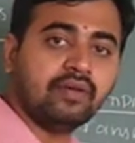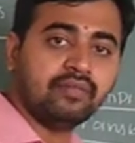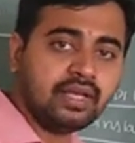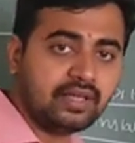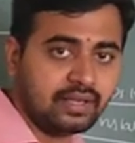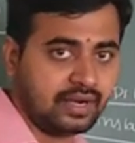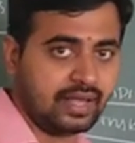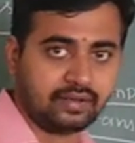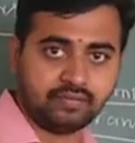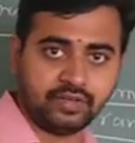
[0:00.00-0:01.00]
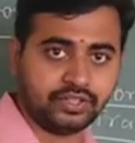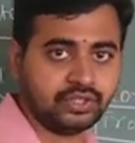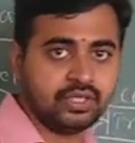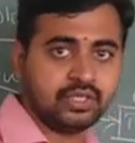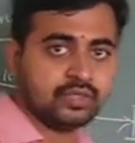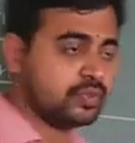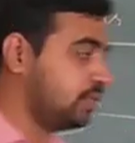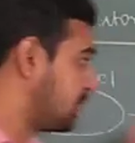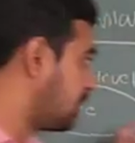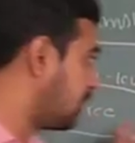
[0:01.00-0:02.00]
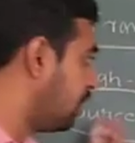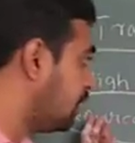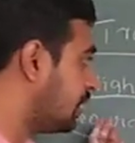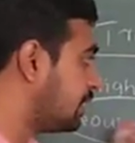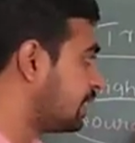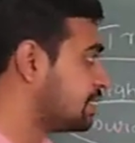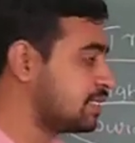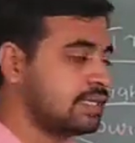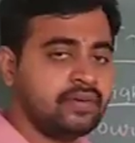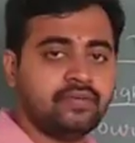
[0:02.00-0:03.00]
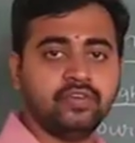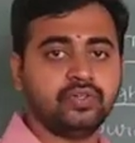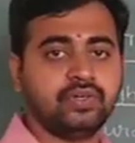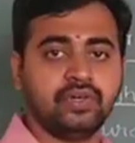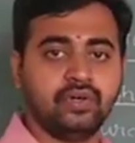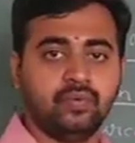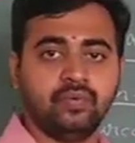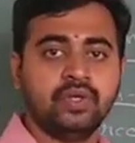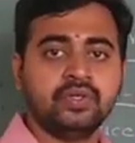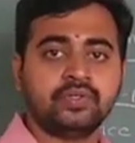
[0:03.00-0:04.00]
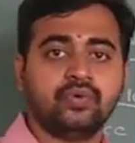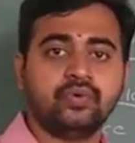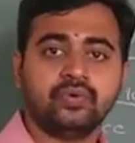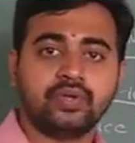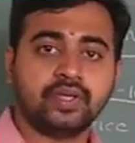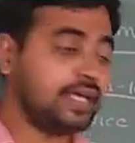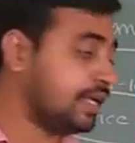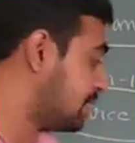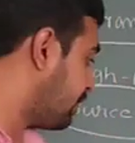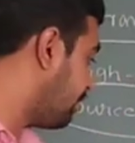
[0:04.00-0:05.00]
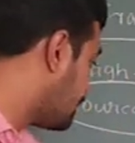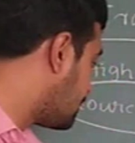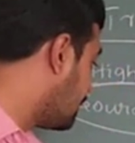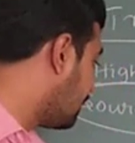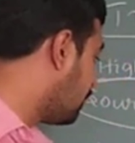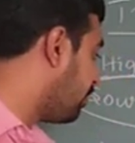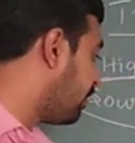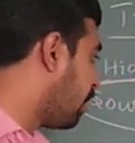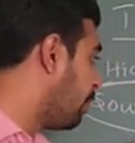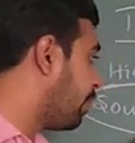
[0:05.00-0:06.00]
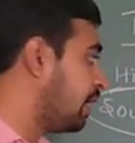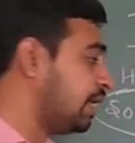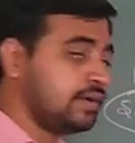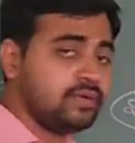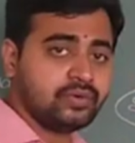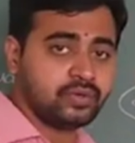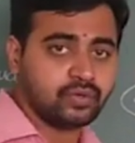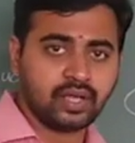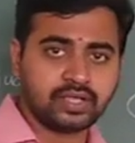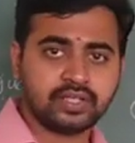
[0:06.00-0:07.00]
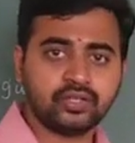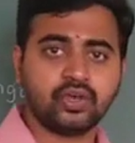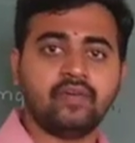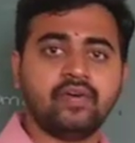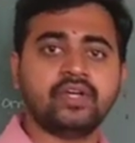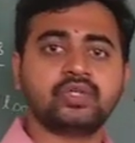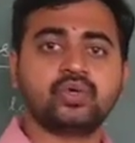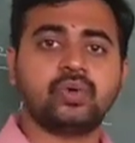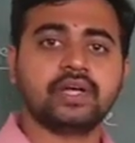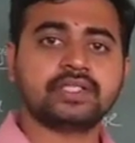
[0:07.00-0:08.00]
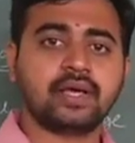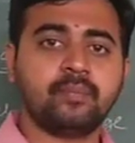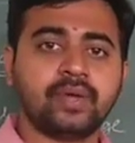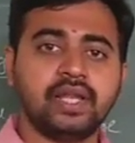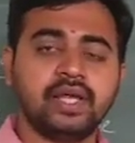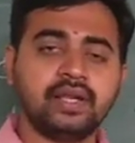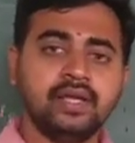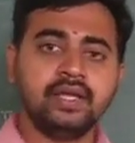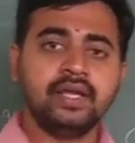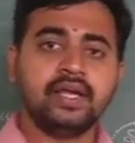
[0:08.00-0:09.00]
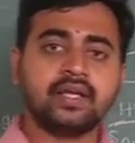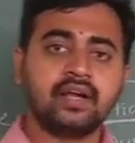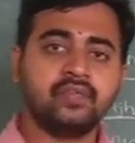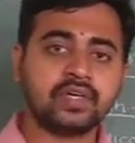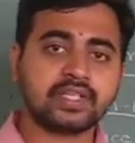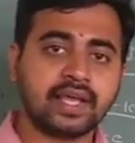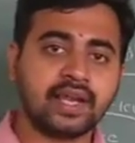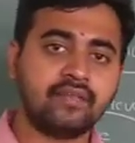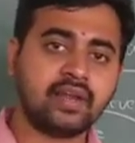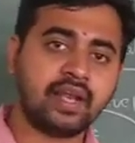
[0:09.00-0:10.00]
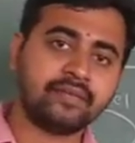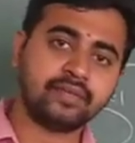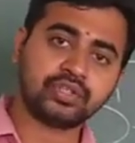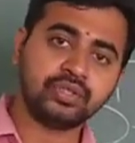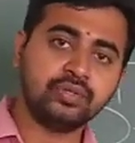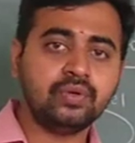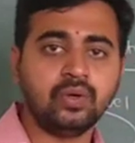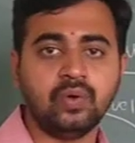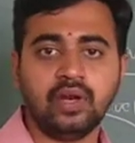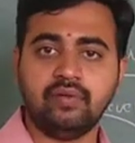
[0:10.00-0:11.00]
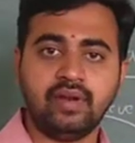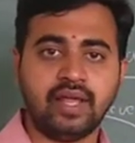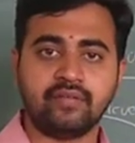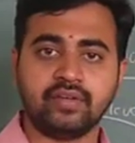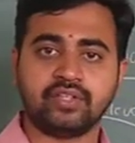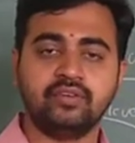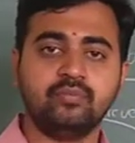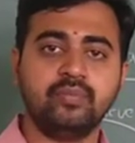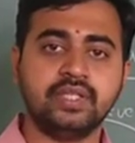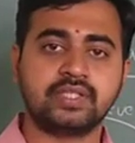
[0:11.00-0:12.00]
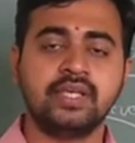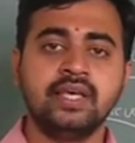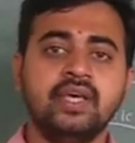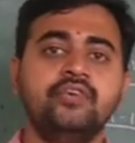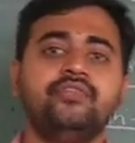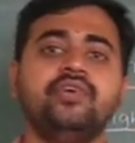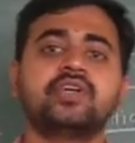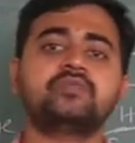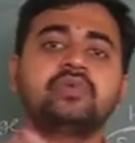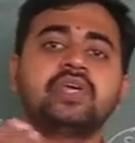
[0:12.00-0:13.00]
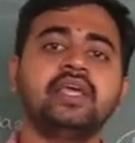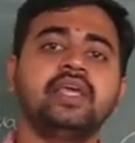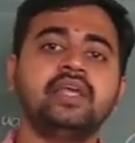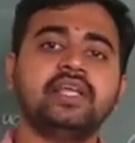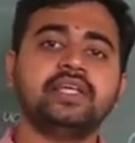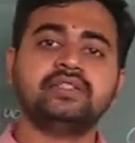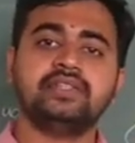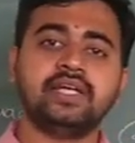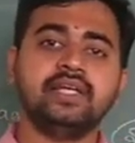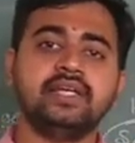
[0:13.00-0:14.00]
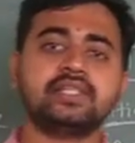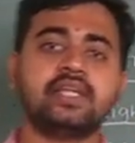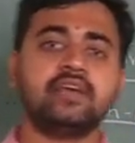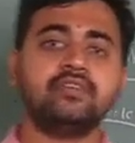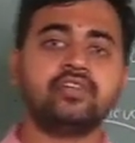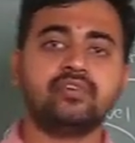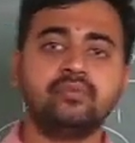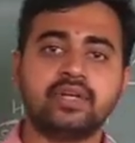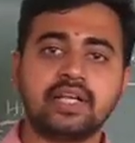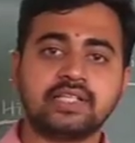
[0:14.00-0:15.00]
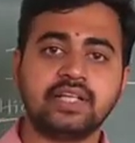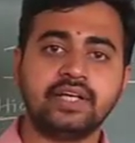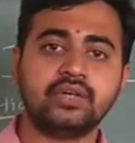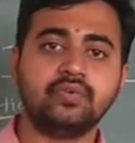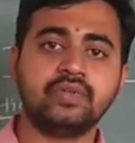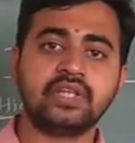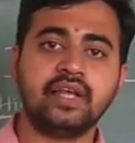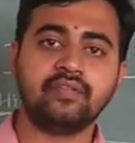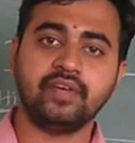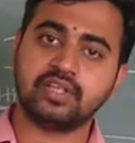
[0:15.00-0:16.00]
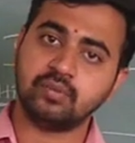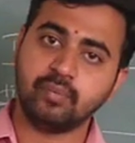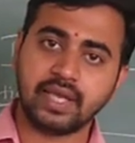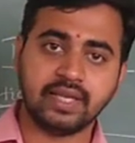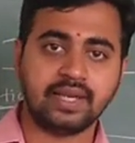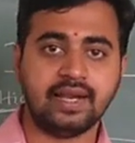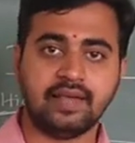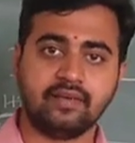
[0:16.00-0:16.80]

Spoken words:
level language. So these are all the things we should know. So here is the first thing of a compiler. I think you have understood what is compiler. It converts high level language to low level language. Means if you are speaking English, that English language will be translated to which language? Binary